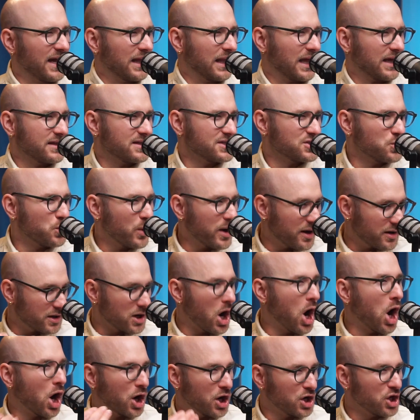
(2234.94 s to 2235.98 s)
like this weird
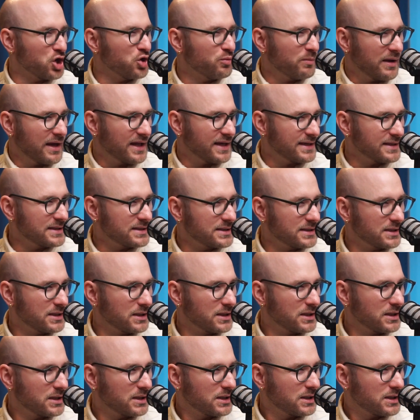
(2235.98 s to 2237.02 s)
argument
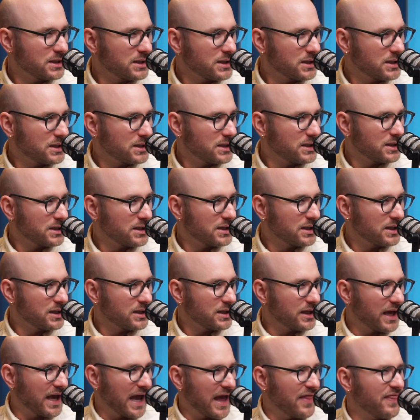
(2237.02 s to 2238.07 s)

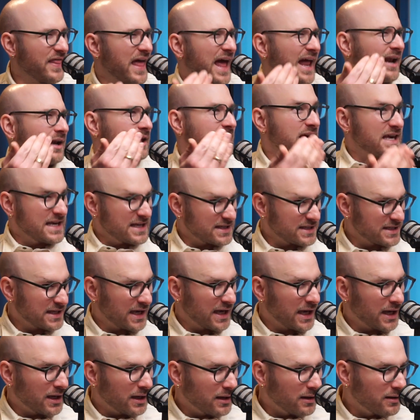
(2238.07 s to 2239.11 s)
and then
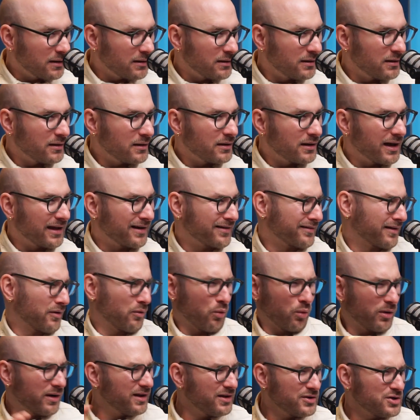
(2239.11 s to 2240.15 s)
kissing and it's like,
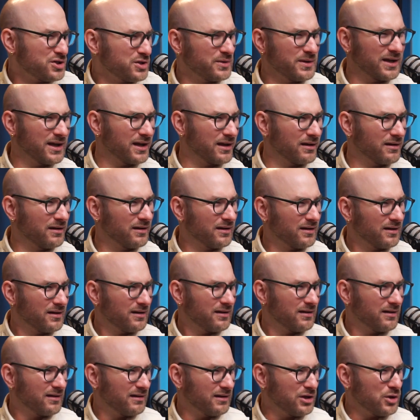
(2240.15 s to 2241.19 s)
"What are you doing?
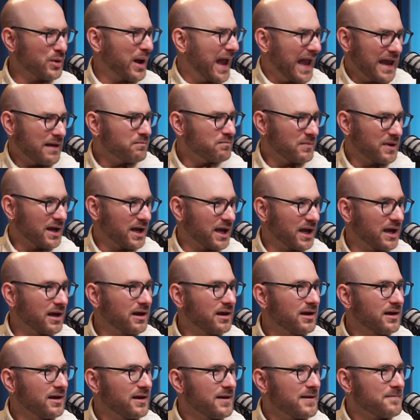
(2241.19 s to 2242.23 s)
You hate me."
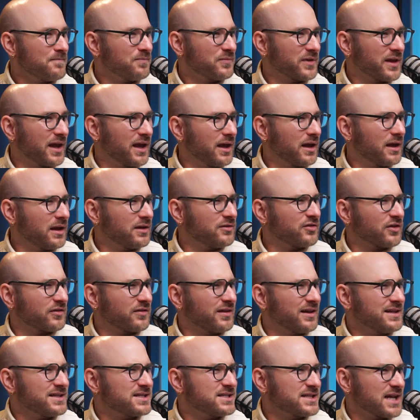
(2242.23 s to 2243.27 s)
it just
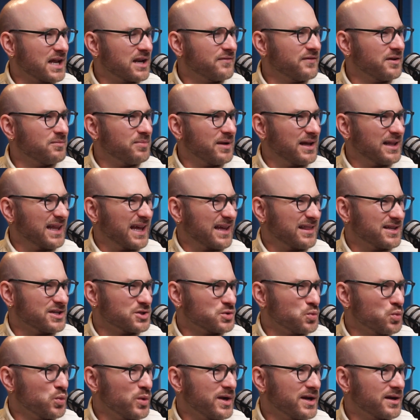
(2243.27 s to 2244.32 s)
instead of it being like this
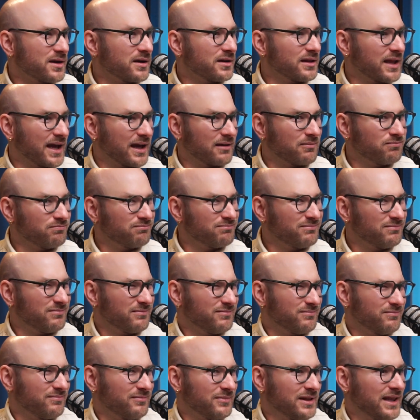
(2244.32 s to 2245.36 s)
weird like
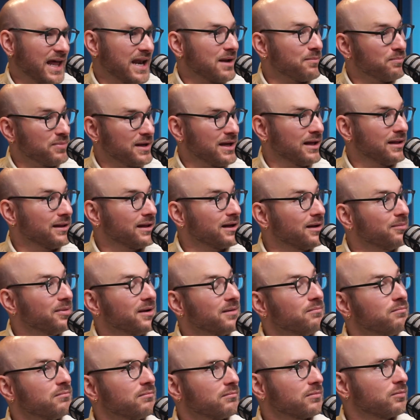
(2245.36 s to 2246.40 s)
let it be a little bit
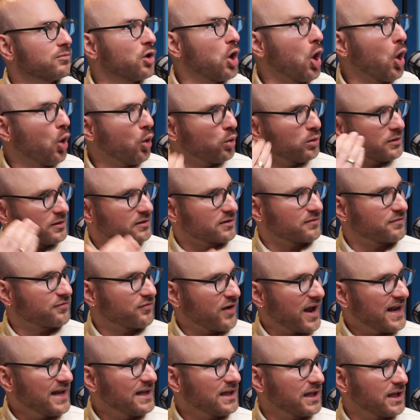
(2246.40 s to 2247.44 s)
colder,
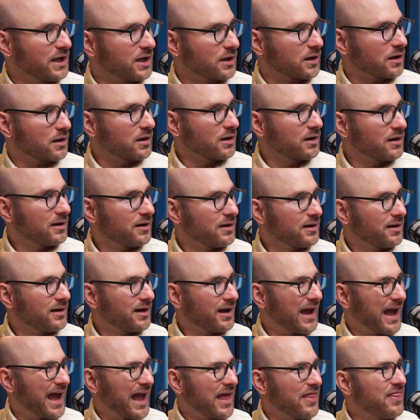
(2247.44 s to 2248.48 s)
friendlier,
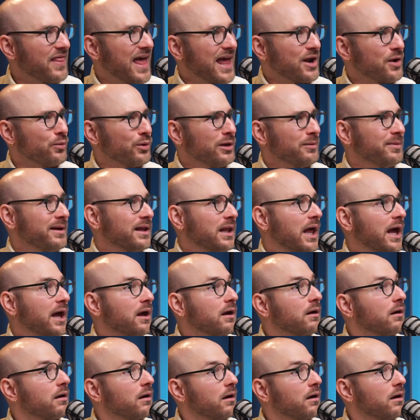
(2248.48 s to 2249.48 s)
and then we'll be like,